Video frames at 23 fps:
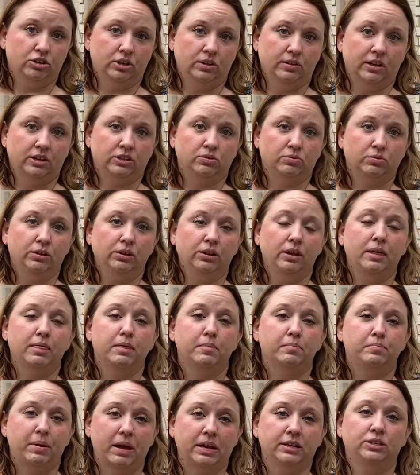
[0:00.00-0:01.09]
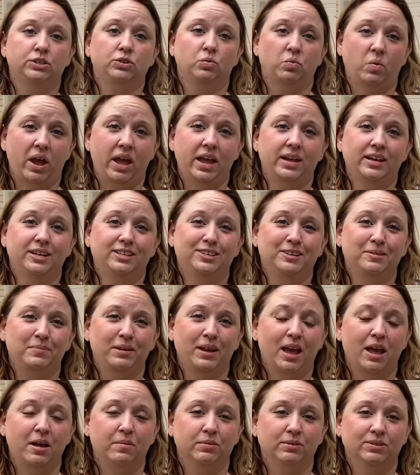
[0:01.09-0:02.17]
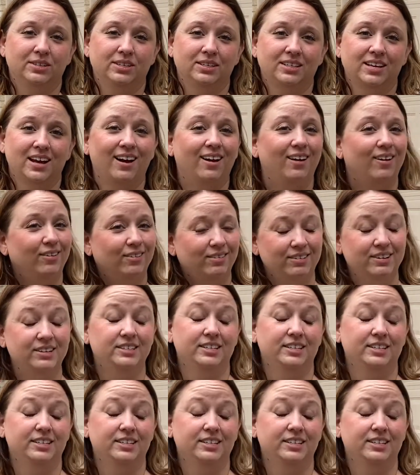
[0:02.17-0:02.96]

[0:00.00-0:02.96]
and that's really the best way to be able to tell,